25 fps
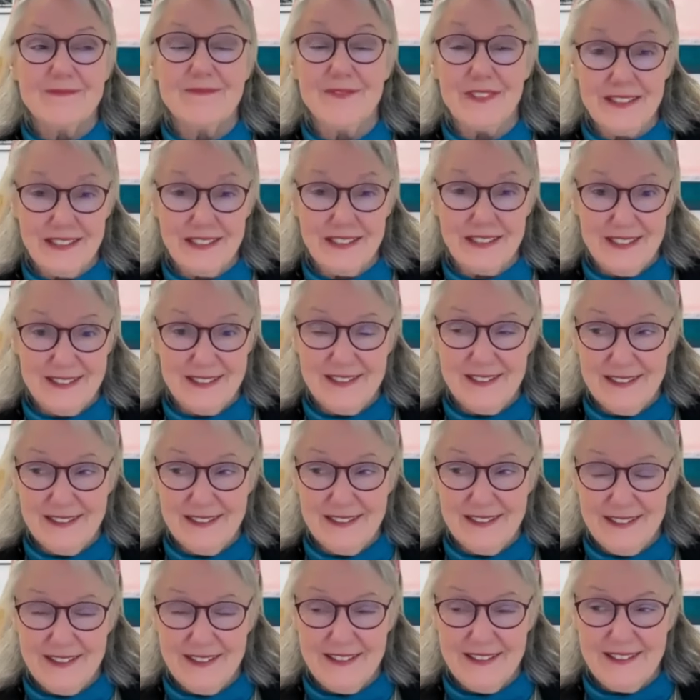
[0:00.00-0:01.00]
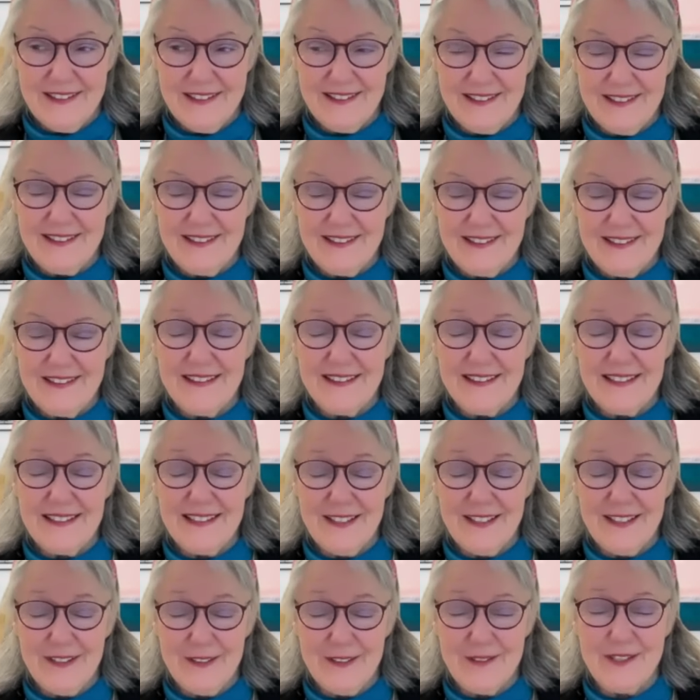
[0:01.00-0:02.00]
feeling
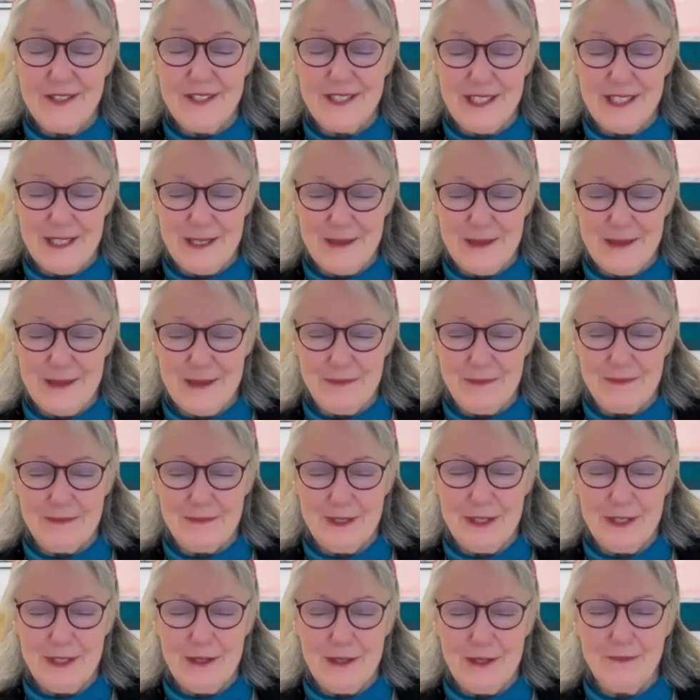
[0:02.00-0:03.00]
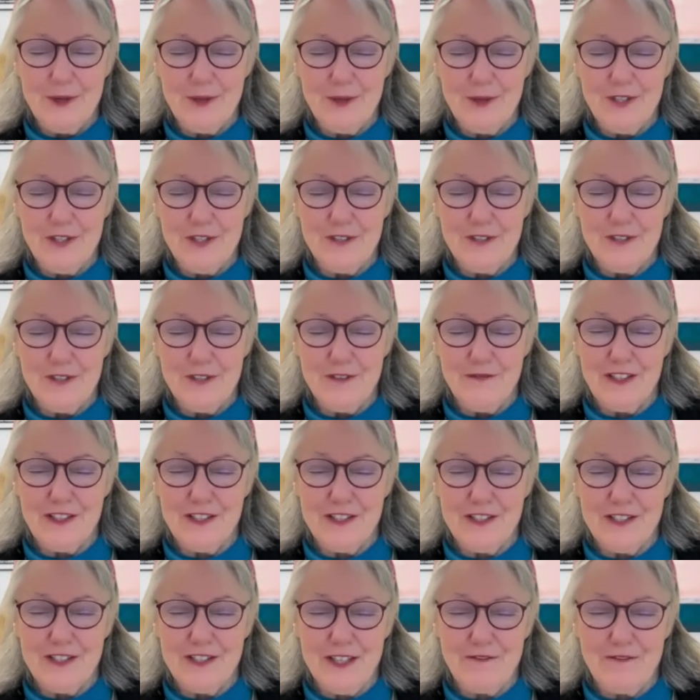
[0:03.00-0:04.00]
those deep emotional
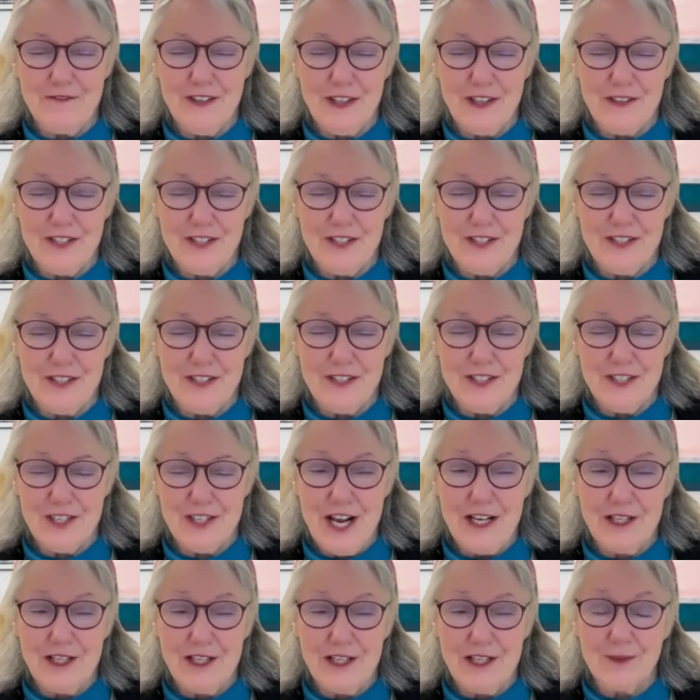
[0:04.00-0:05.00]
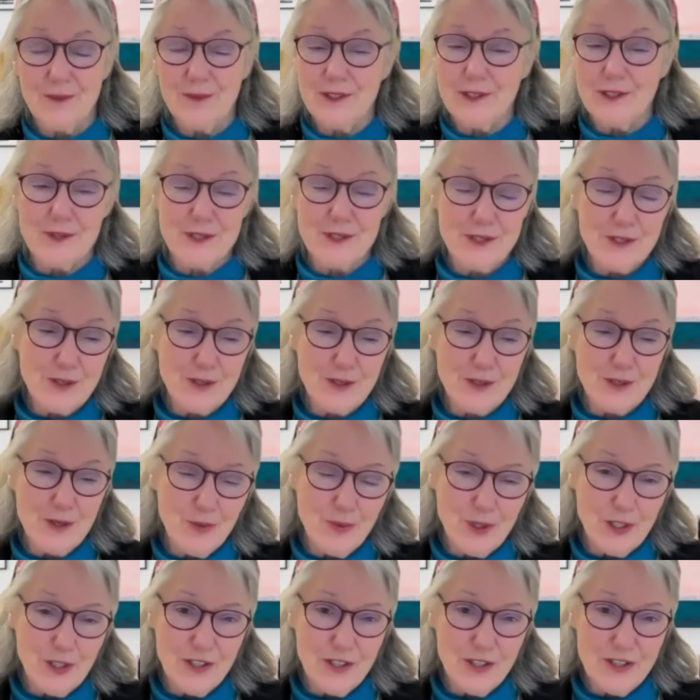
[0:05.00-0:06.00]
feelings they felt as a child when there was
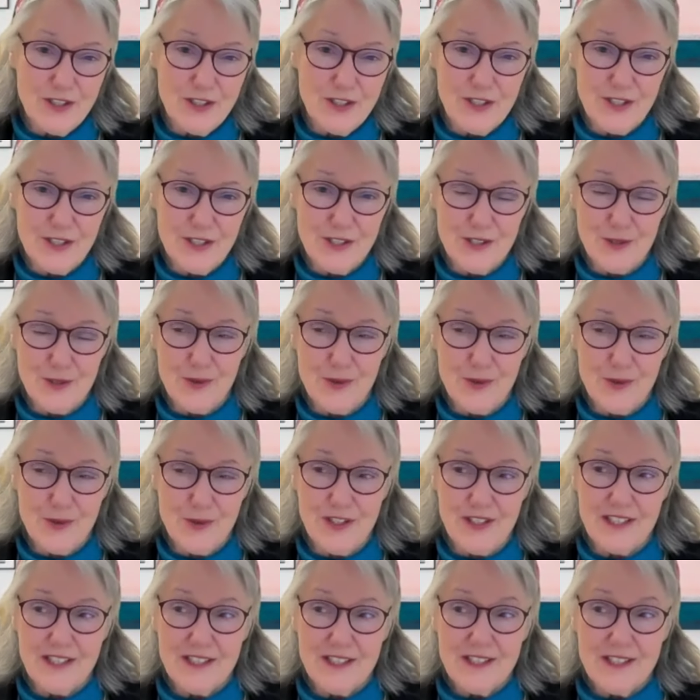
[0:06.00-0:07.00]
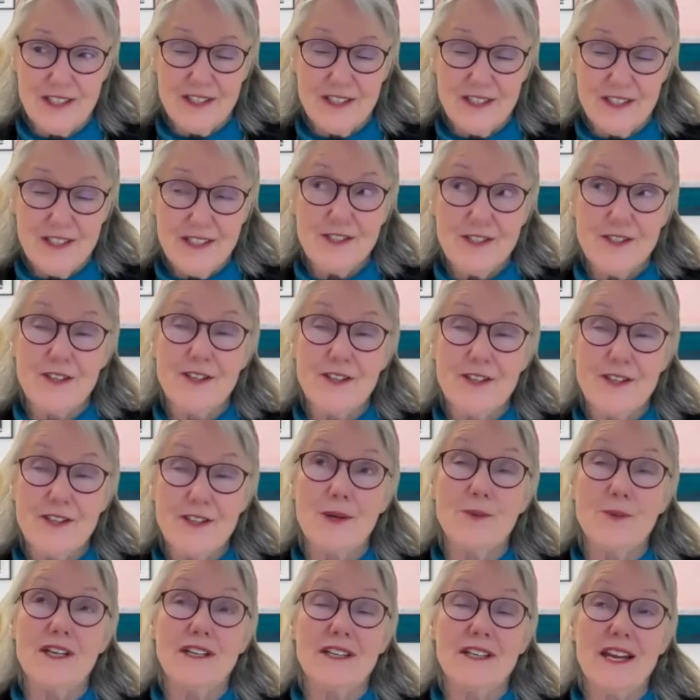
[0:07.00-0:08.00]
no words to sort. So
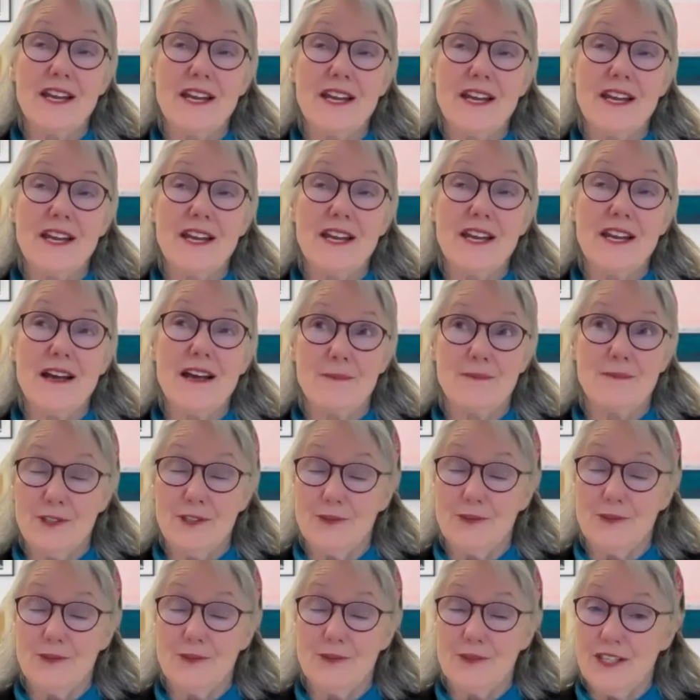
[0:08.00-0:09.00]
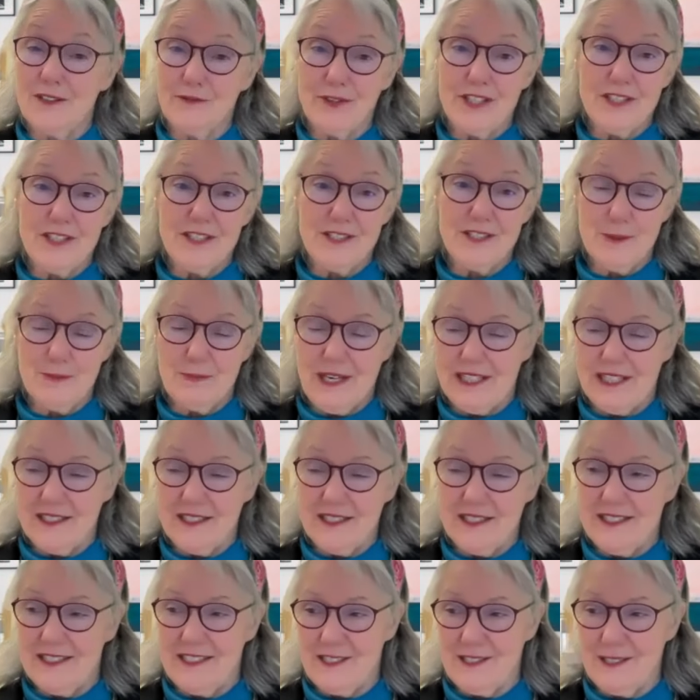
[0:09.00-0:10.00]
they went numb, they create avoidance
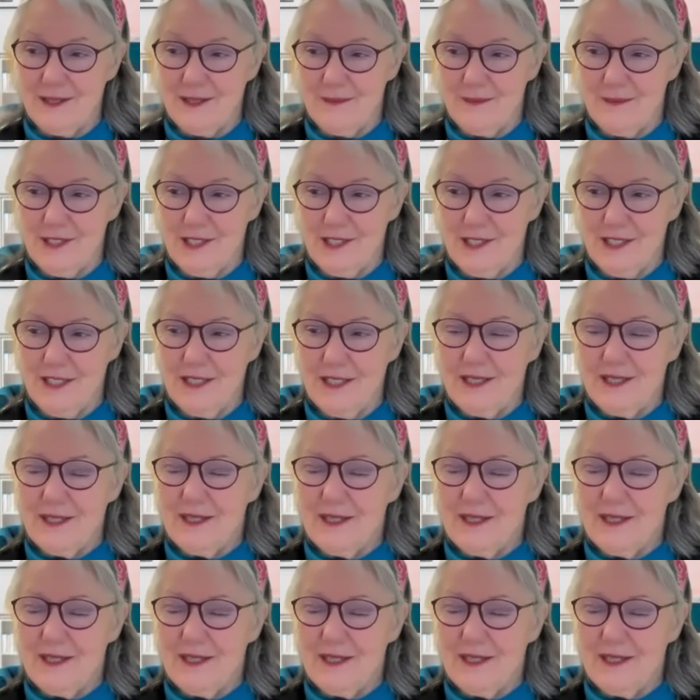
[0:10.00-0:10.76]
mechanisms.